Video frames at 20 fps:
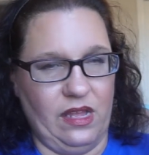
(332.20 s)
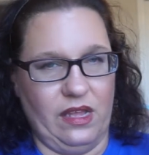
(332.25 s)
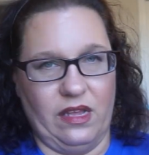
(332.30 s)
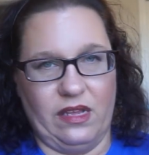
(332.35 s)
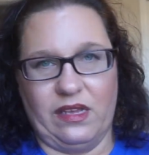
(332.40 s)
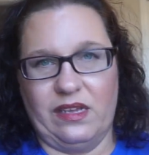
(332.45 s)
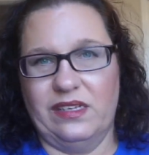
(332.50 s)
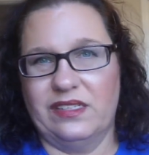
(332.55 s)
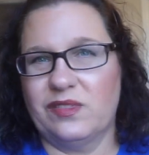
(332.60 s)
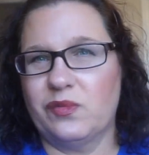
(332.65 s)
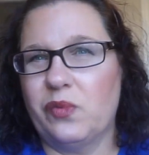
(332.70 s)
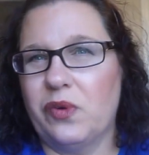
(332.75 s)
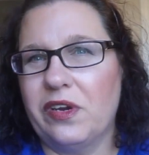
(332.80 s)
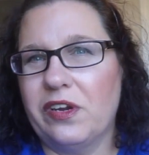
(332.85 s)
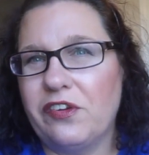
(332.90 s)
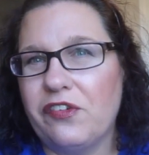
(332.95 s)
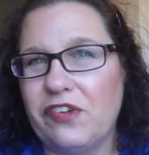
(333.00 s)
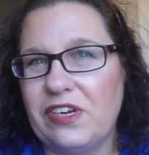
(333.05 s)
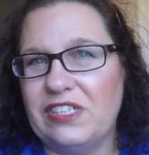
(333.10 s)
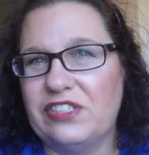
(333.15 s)
Because we're
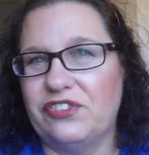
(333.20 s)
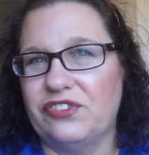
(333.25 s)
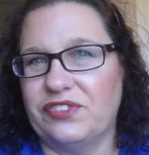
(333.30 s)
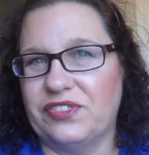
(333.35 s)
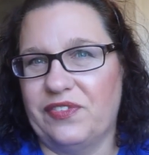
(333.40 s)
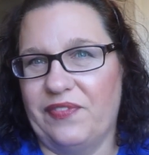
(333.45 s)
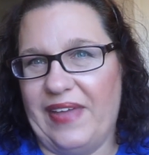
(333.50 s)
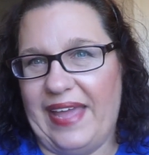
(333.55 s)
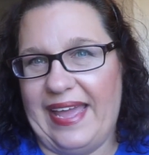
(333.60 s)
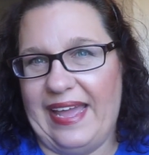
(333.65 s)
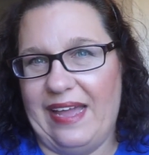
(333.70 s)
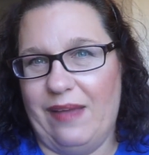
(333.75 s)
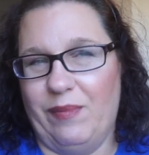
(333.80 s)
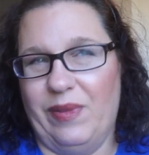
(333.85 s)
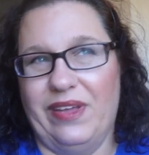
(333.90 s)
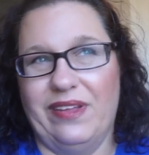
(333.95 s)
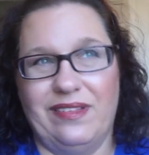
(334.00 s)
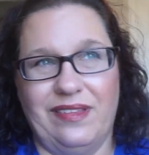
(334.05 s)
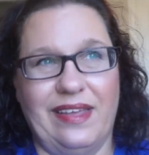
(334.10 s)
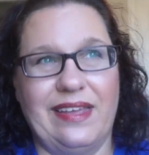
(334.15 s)
creatures of
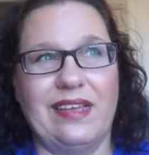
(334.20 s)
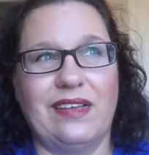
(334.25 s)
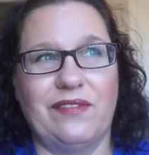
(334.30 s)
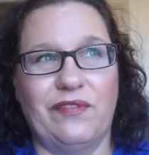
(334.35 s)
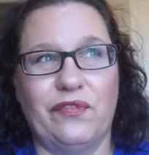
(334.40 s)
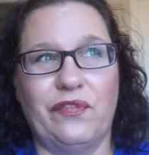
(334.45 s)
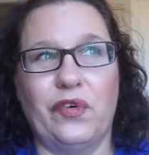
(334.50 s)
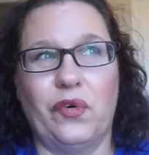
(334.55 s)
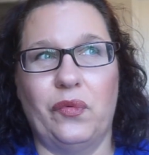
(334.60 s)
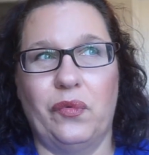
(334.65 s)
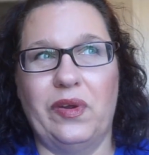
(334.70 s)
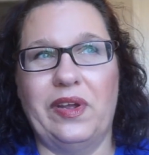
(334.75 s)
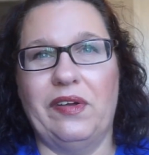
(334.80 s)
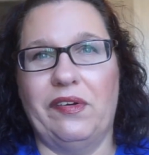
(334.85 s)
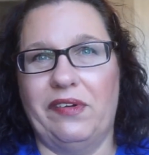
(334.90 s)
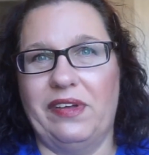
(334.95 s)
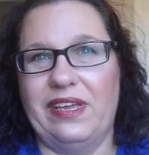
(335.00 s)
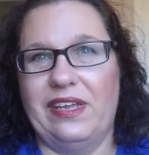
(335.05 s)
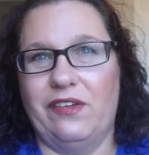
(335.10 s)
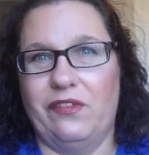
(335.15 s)
habit, like for real,
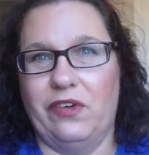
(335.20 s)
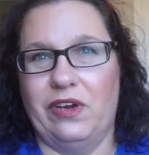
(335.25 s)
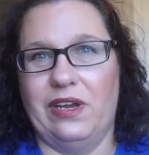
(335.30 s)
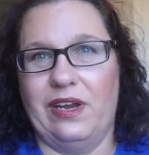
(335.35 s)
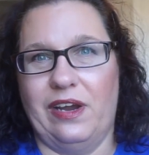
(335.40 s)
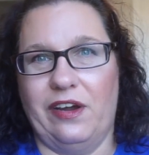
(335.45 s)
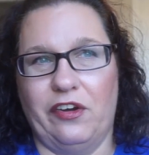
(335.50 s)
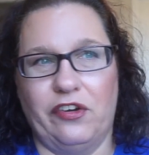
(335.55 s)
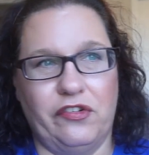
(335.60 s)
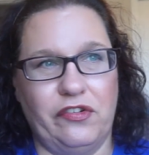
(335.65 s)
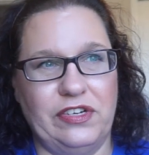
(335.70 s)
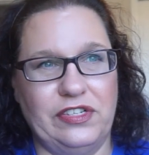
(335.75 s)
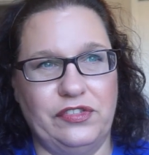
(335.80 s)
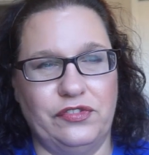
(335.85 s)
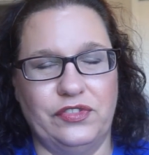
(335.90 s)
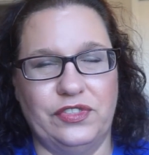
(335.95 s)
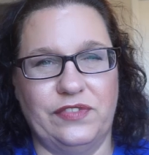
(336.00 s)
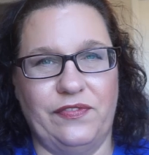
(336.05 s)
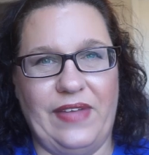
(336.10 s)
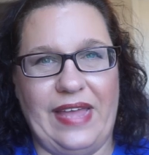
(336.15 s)
Henry and I are
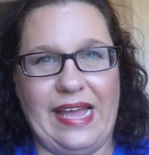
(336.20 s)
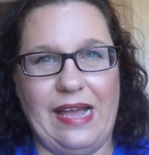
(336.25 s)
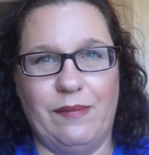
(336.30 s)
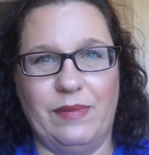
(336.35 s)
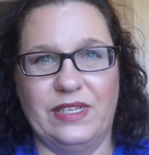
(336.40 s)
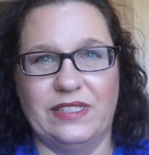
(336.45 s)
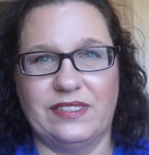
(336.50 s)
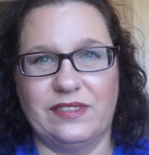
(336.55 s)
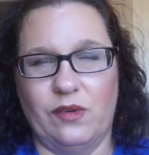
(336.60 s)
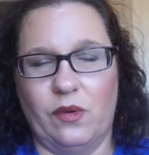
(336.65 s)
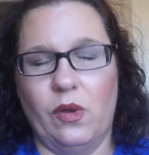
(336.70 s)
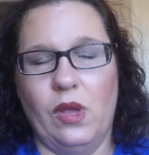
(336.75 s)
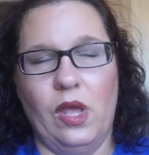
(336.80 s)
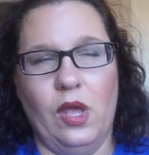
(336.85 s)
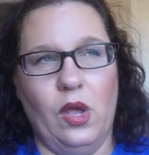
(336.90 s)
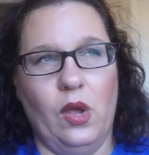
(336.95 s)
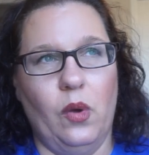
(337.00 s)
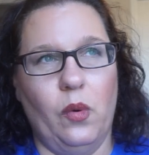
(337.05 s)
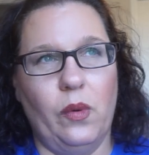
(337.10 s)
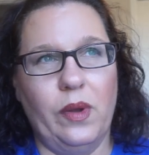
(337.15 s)
creatures of habit. So
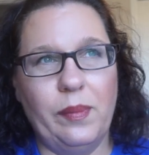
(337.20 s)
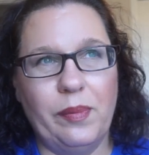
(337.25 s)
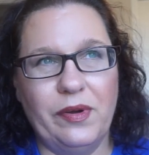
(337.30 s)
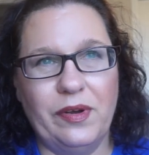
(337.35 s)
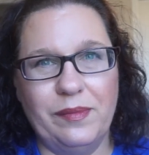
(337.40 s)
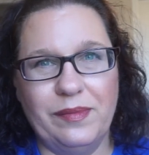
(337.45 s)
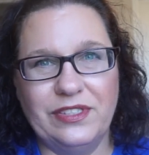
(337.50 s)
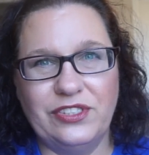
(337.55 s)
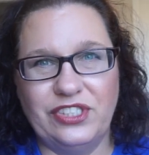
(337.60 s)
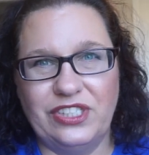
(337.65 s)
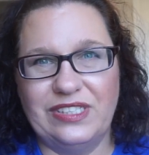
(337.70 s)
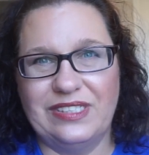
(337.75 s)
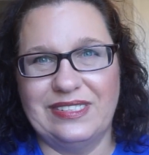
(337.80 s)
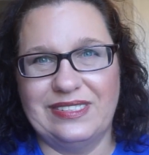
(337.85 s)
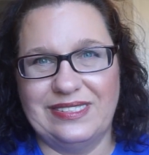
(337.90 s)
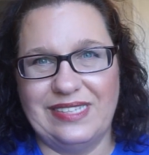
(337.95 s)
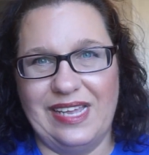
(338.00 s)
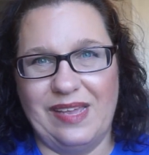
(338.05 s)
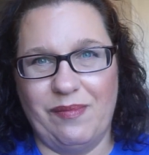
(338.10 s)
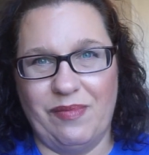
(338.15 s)
we pretty much eat the
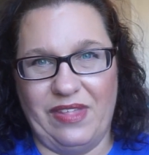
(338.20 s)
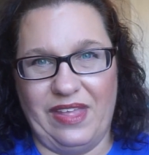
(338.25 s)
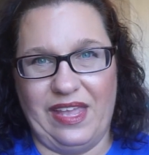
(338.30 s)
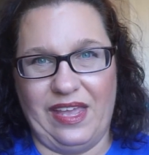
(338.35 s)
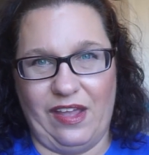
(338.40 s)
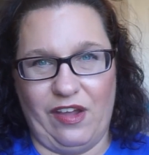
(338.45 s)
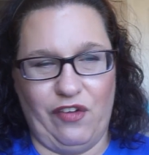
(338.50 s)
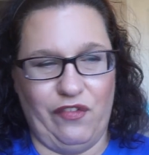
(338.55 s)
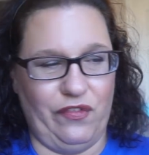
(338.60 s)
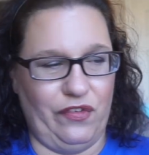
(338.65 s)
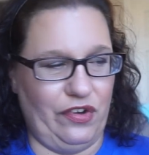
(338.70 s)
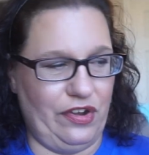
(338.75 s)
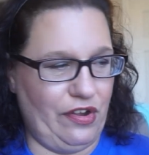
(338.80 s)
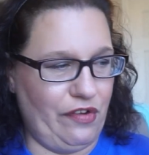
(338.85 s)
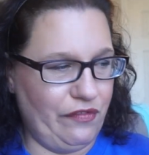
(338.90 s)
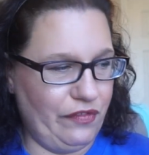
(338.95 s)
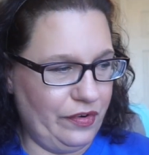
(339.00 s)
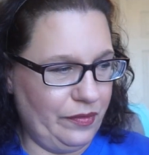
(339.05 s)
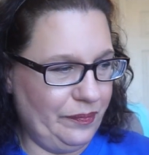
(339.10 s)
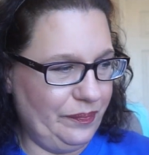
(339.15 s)
same thing over and over.